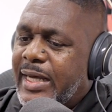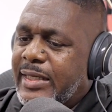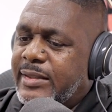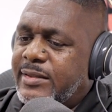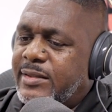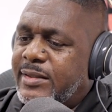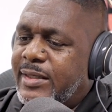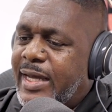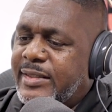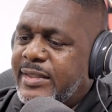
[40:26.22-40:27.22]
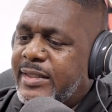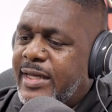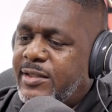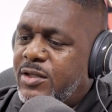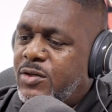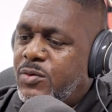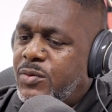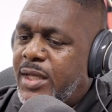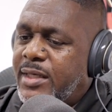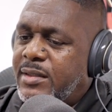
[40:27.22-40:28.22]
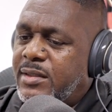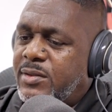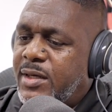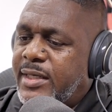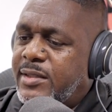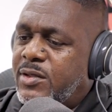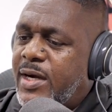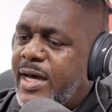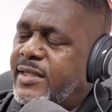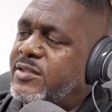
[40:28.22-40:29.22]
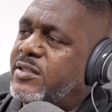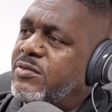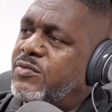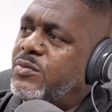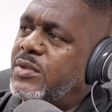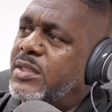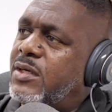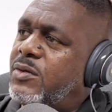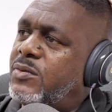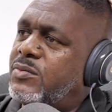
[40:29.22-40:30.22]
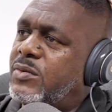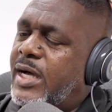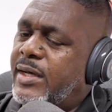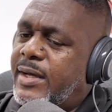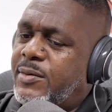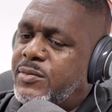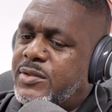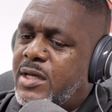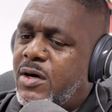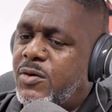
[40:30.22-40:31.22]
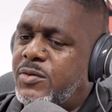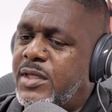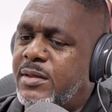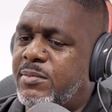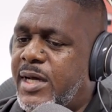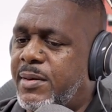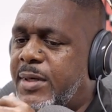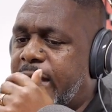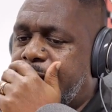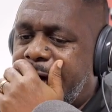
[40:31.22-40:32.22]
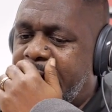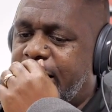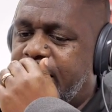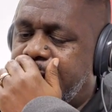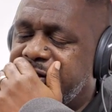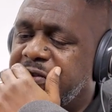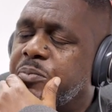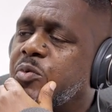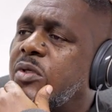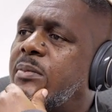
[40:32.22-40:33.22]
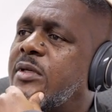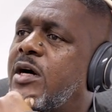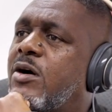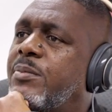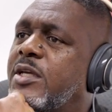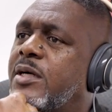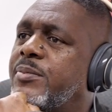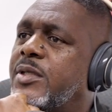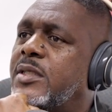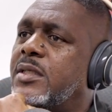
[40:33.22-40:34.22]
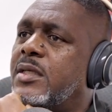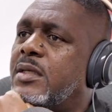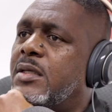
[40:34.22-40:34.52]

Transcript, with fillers: I did not know that. You know, I didn't know how this interview would go. I was called in by my guy Supreme. Called me up, and